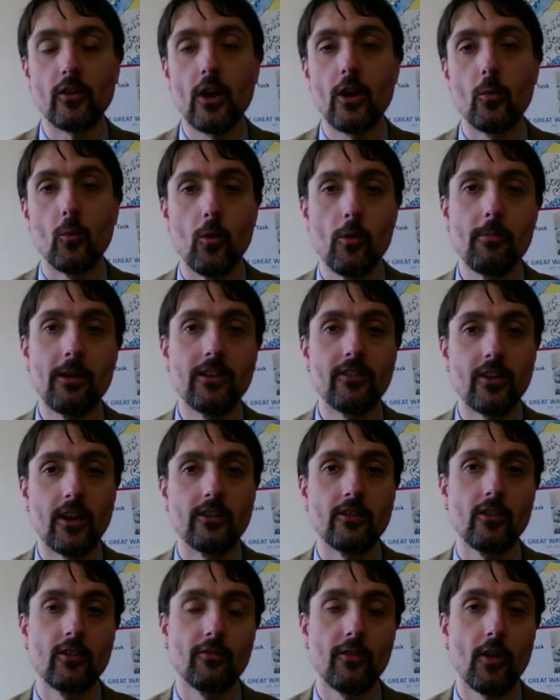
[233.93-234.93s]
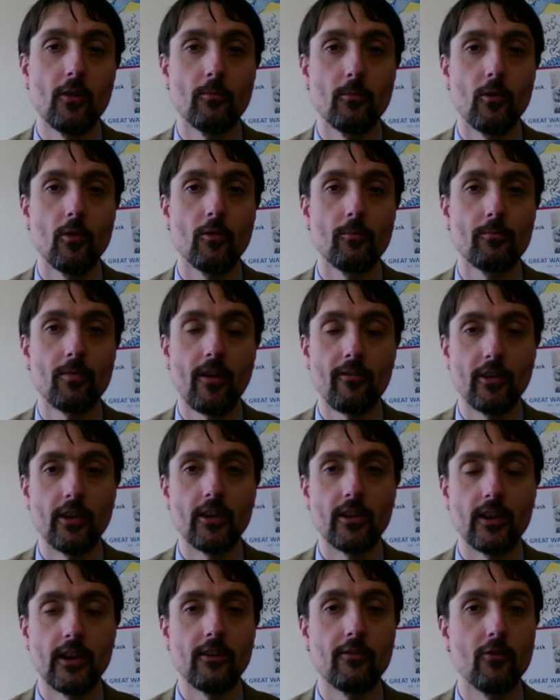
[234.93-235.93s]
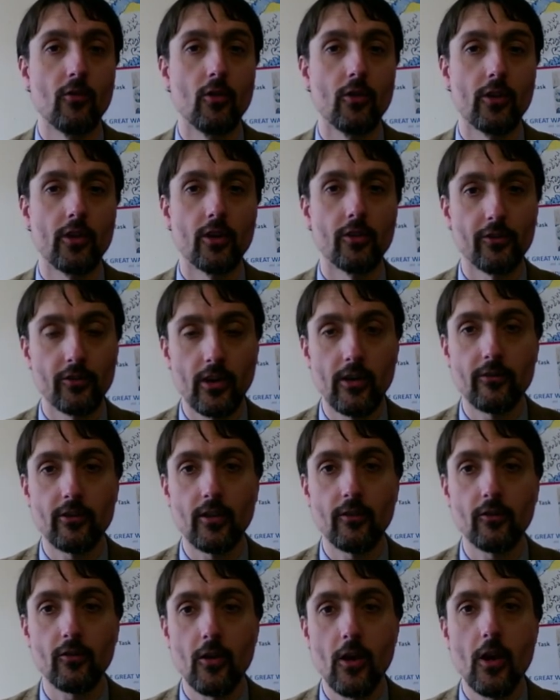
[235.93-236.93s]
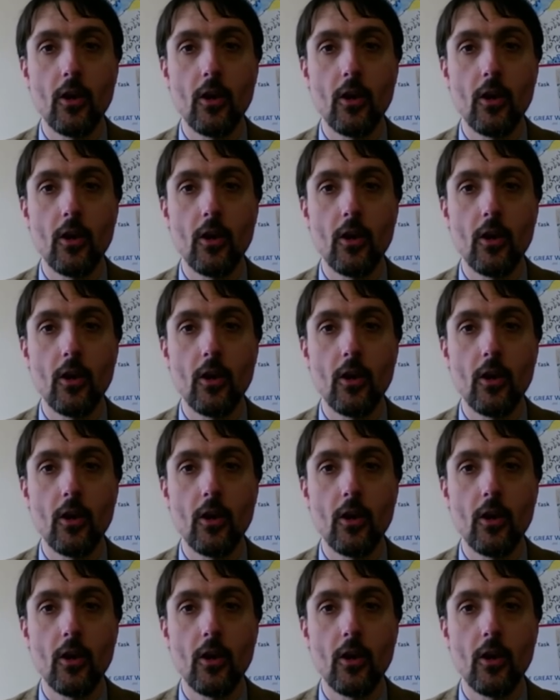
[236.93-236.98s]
women tended to vote more prevalently for the Conservatives,